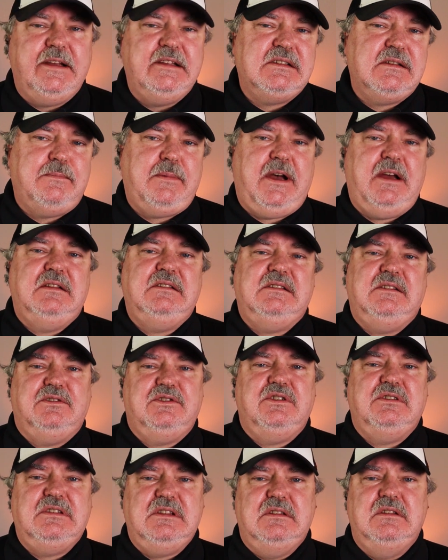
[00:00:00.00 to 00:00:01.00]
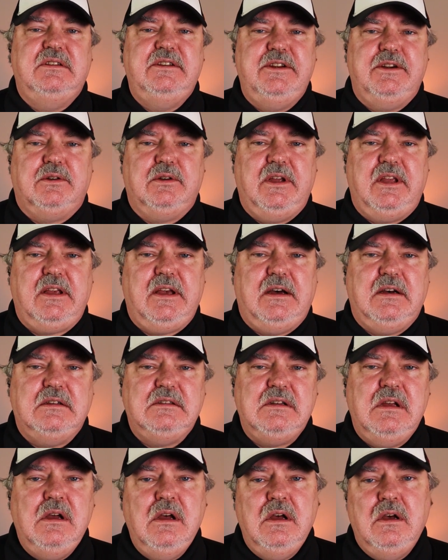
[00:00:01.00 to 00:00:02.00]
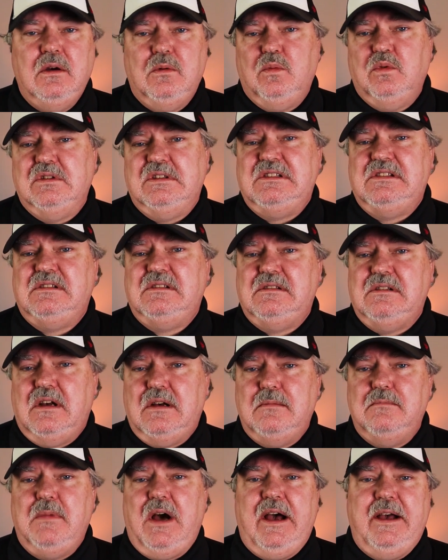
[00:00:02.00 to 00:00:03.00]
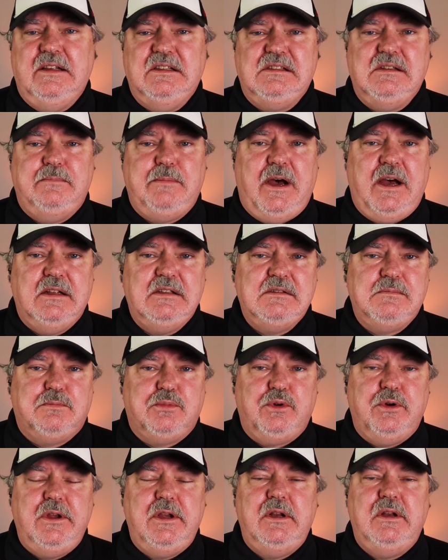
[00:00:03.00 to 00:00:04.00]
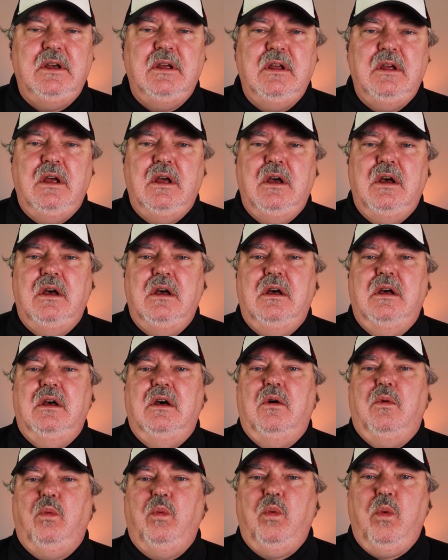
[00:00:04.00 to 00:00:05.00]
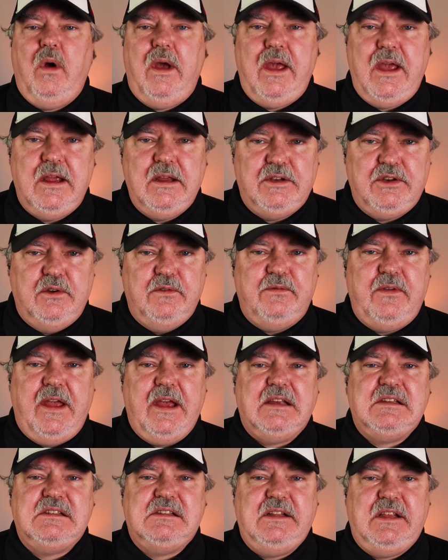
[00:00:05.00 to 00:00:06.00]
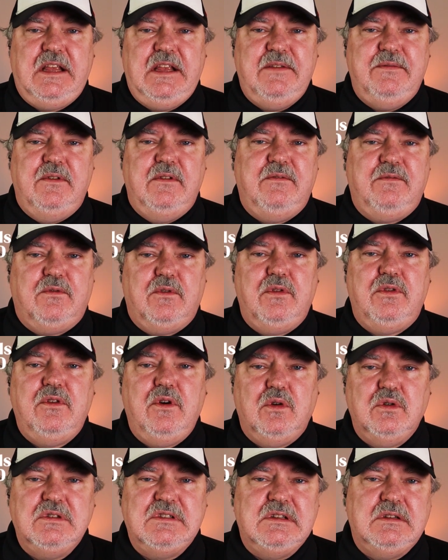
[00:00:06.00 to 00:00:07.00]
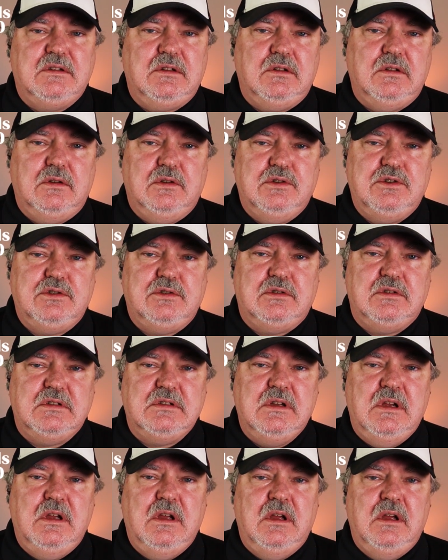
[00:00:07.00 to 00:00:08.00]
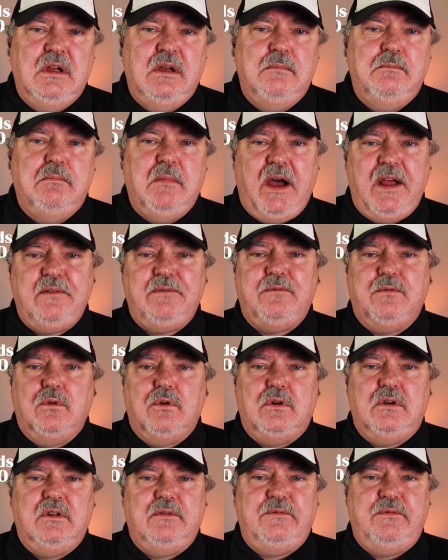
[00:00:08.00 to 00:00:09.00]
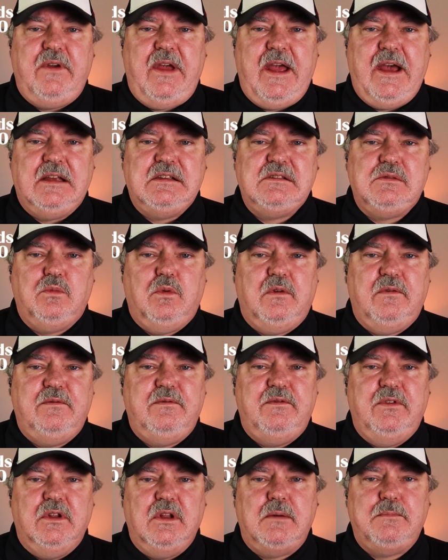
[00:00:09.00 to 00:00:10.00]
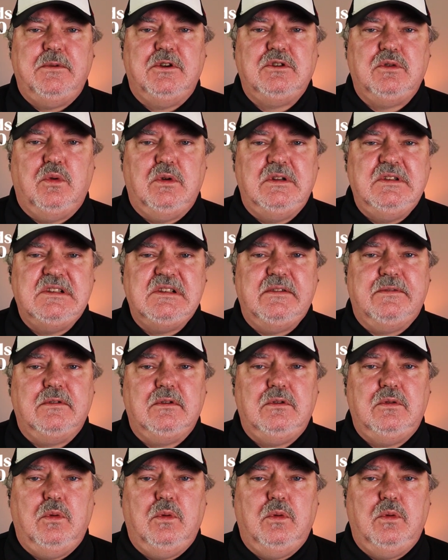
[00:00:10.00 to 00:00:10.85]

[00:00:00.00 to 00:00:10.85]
isopods, such as the dairy cows. Well, some isopods breed way too fast, even for those enclosures. My Florida Fast will fill up a 27